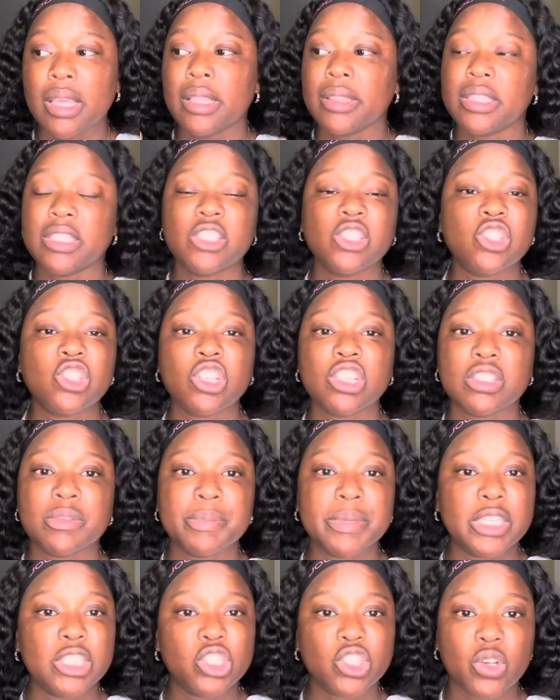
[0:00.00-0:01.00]
This is just
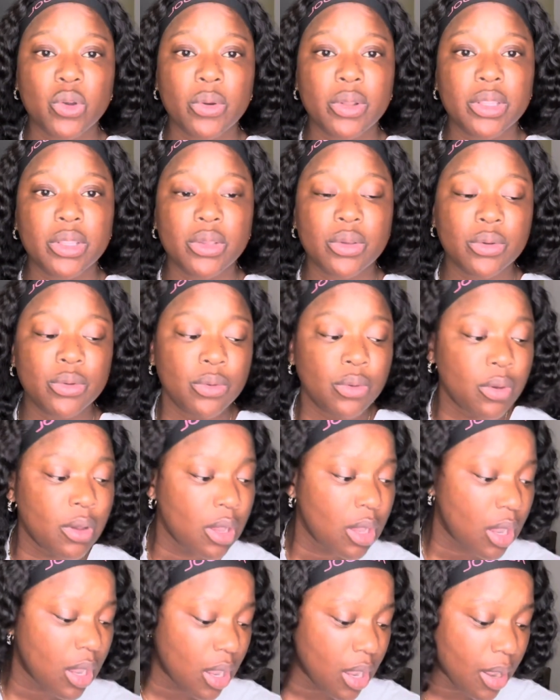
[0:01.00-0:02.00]
me showing you
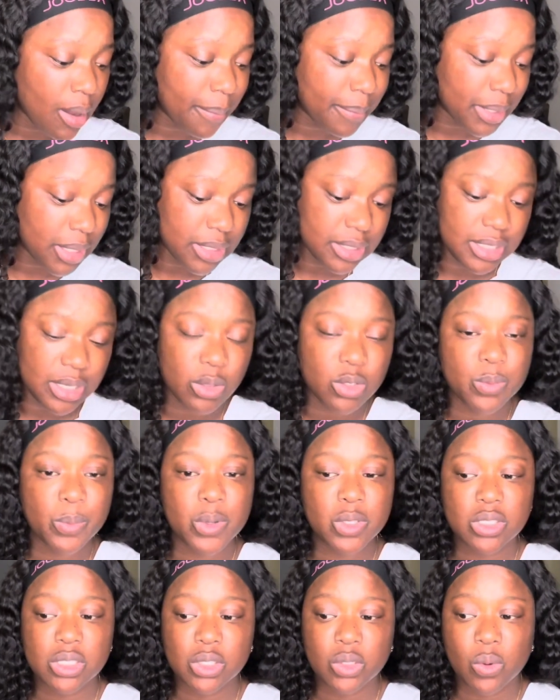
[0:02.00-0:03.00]
um, because I was
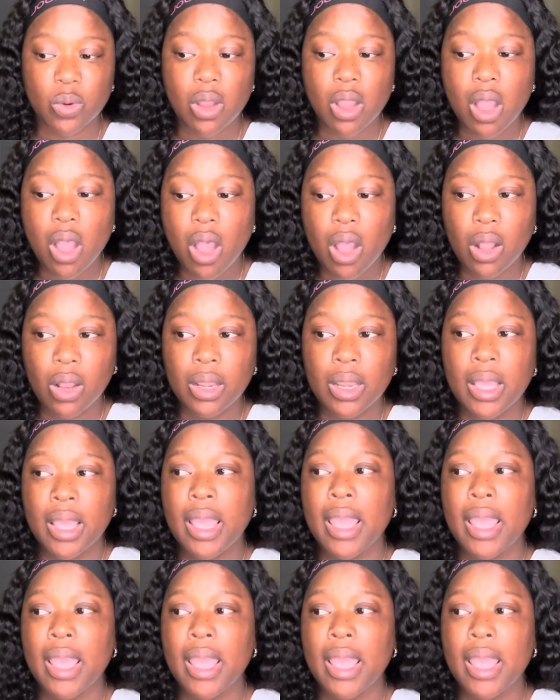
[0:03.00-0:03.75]
supposed to do a haul